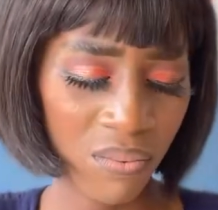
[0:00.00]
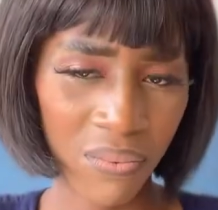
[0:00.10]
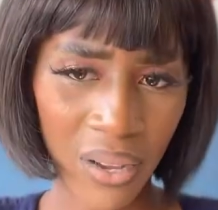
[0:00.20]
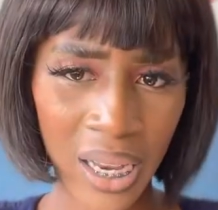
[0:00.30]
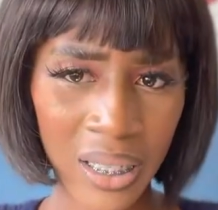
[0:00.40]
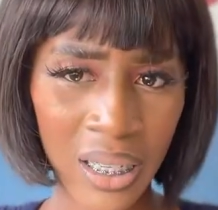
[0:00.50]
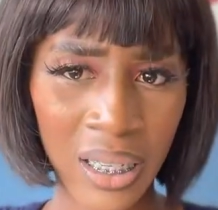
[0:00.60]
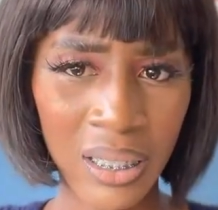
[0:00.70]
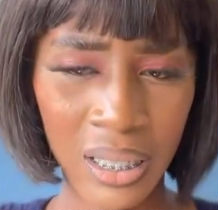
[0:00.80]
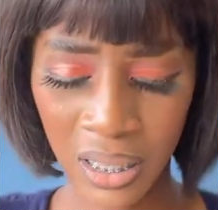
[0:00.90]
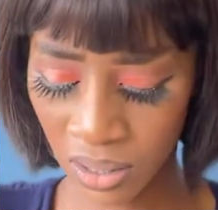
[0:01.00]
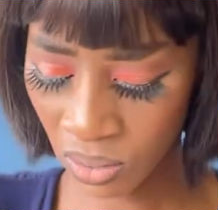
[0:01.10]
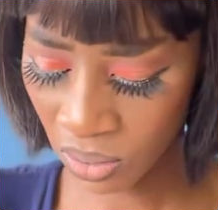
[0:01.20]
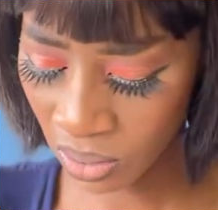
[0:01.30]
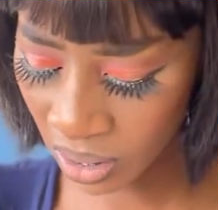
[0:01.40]
finding
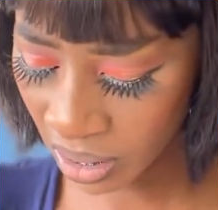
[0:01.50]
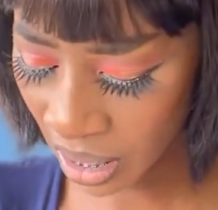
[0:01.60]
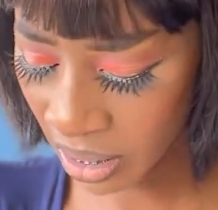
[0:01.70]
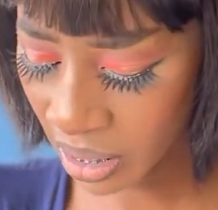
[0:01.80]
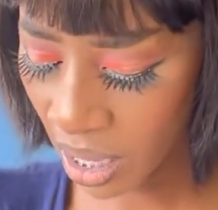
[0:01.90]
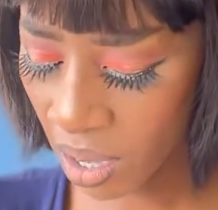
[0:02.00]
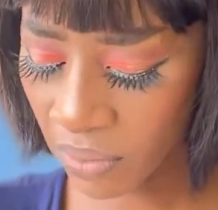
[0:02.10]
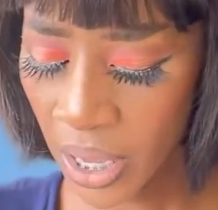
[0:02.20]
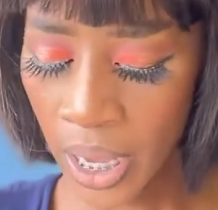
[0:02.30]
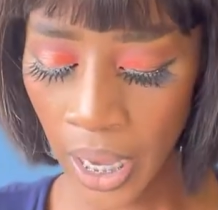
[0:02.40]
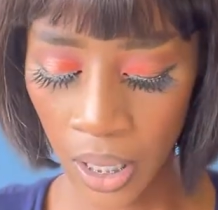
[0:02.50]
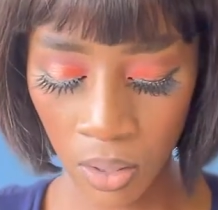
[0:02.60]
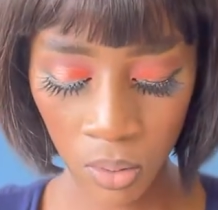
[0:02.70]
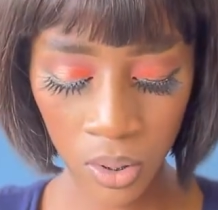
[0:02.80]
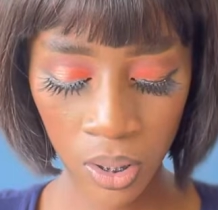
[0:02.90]
needles and stuff. And
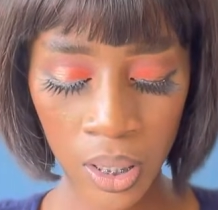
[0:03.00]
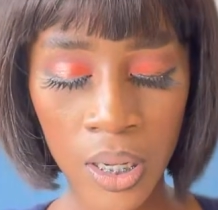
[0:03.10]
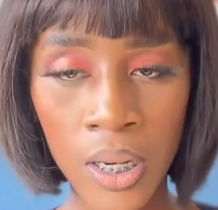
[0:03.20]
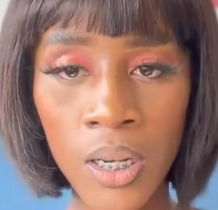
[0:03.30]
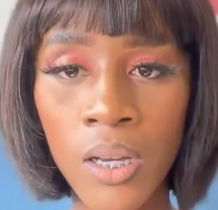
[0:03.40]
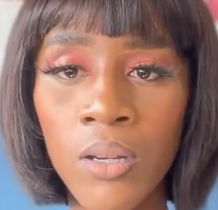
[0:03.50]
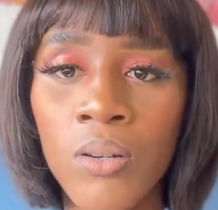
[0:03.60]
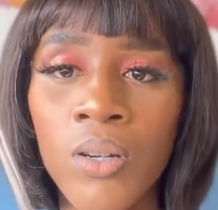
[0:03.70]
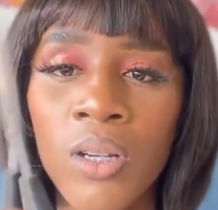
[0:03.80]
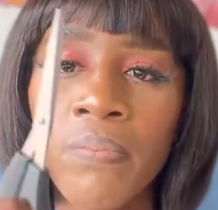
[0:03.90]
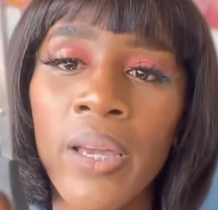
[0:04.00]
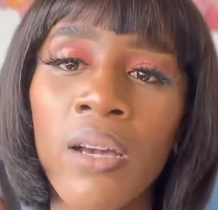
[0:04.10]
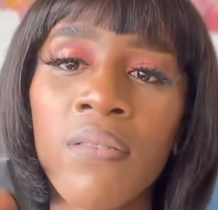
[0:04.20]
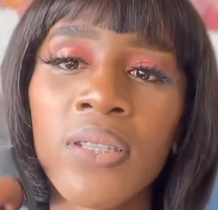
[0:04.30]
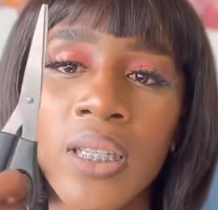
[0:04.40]
you're also going to need a good pair
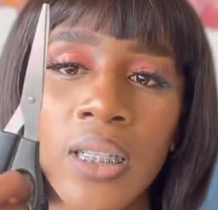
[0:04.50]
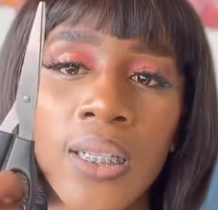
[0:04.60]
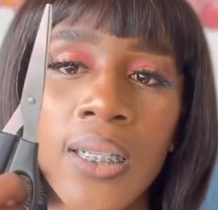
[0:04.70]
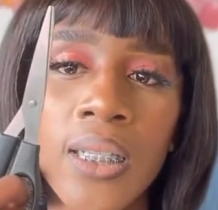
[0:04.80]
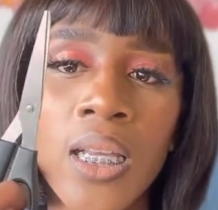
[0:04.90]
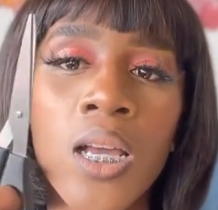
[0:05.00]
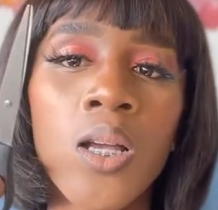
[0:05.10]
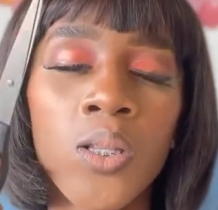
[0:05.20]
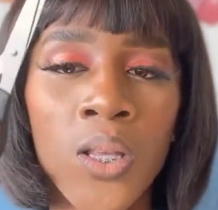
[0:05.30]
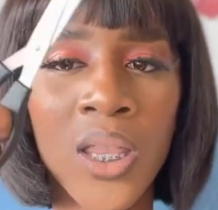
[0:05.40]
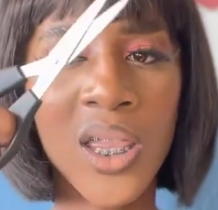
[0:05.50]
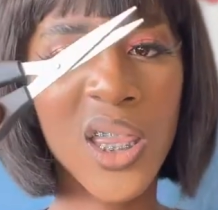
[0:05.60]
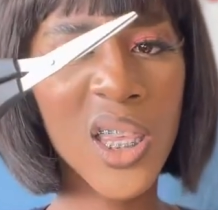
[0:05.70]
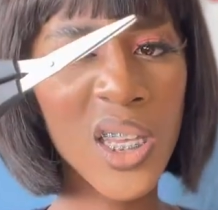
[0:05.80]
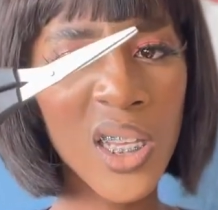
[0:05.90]
of scissors. So
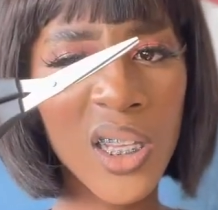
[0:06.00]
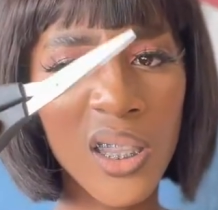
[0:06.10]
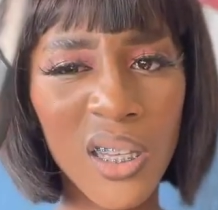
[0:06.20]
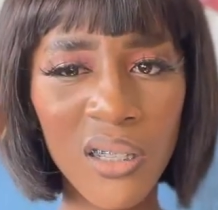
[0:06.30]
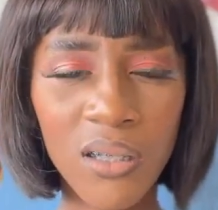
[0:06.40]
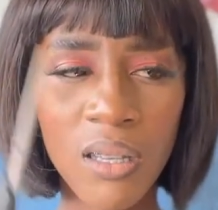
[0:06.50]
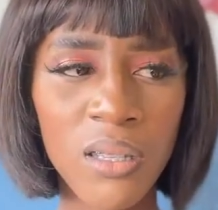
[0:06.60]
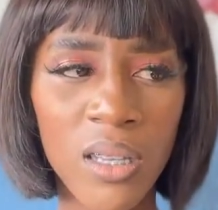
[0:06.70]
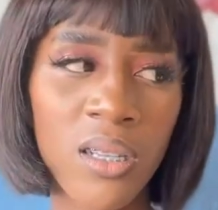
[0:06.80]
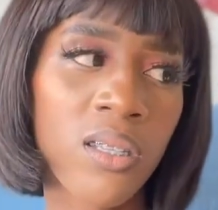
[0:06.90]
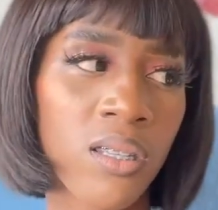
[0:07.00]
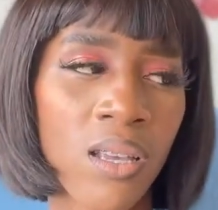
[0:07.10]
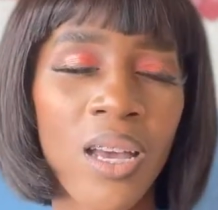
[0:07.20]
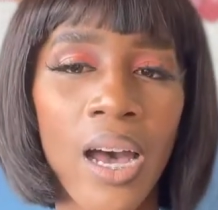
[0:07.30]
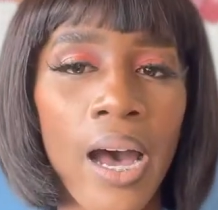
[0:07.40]
these scissors
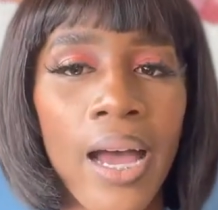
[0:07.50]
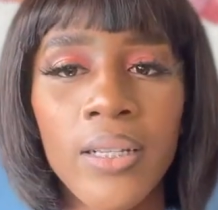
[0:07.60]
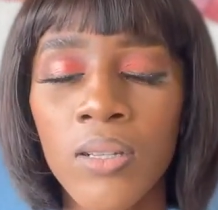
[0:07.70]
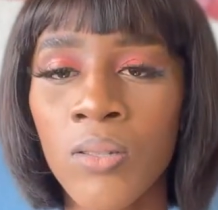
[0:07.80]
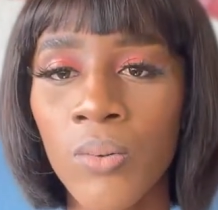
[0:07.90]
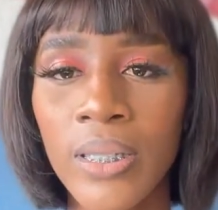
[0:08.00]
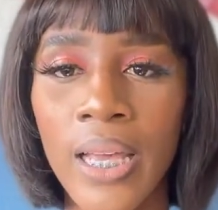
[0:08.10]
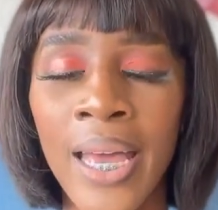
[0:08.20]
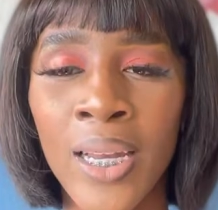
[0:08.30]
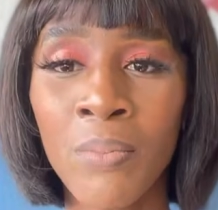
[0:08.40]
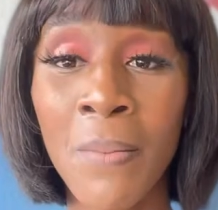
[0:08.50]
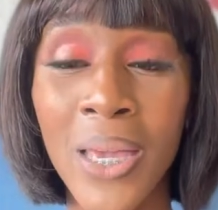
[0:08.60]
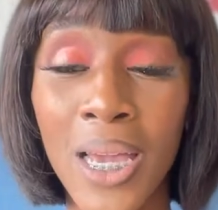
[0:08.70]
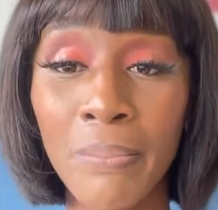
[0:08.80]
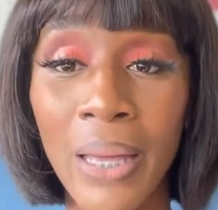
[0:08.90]
I just always had in my
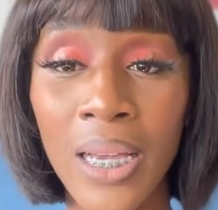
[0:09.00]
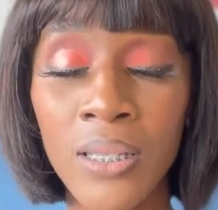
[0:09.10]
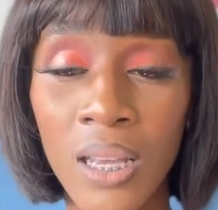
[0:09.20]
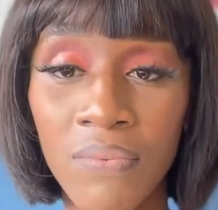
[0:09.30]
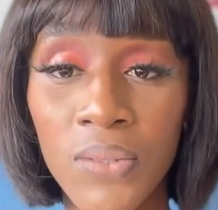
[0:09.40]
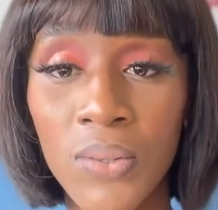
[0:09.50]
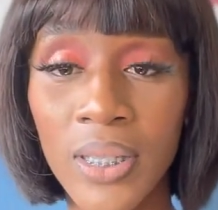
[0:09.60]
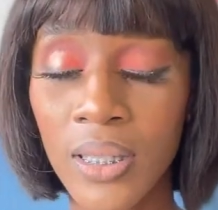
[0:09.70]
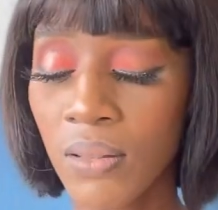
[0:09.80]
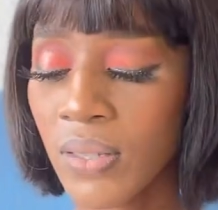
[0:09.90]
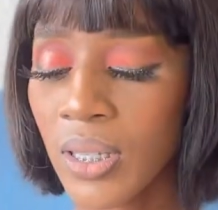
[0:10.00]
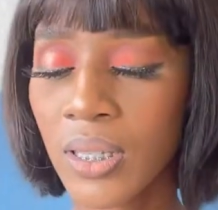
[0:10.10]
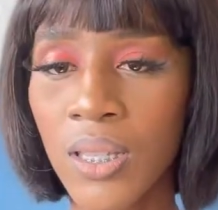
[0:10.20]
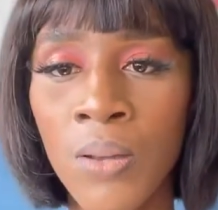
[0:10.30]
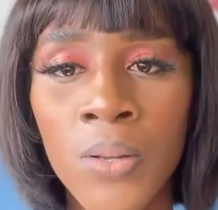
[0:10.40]
makeup bag because I have two sets of scissors.
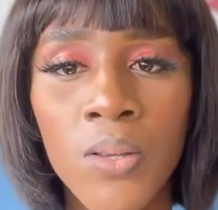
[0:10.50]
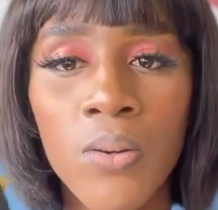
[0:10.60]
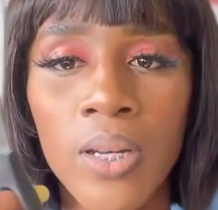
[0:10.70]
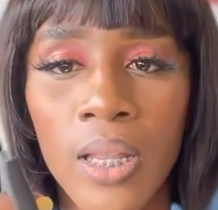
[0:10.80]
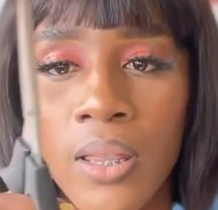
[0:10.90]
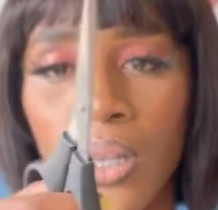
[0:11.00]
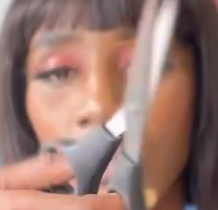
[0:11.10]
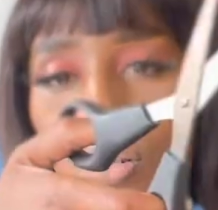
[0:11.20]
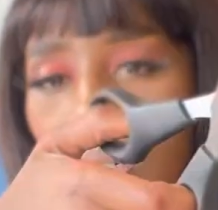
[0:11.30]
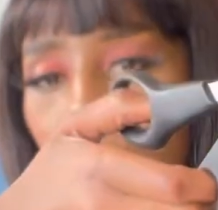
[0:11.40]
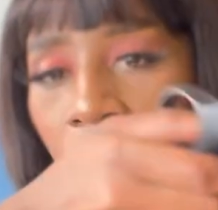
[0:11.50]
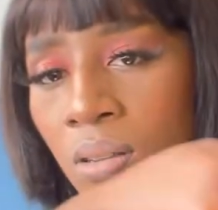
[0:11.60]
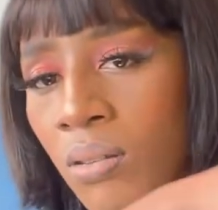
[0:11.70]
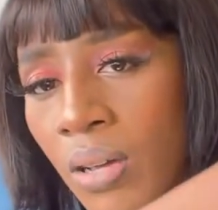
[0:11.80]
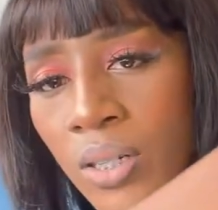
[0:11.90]
They were new and they just,
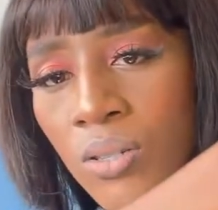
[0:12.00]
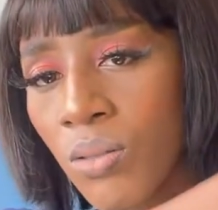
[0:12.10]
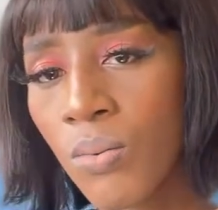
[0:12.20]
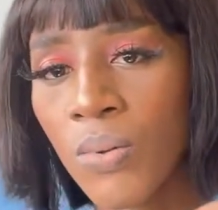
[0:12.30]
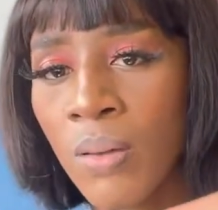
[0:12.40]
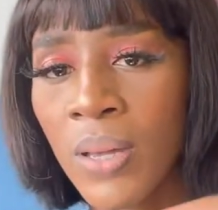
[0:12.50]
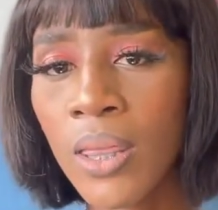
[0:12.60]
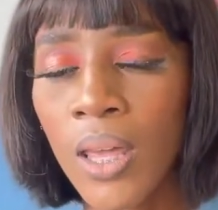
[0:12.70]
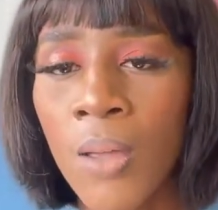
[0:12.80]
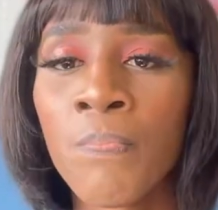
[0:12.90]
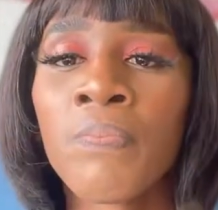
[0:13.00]
I just threw them in there.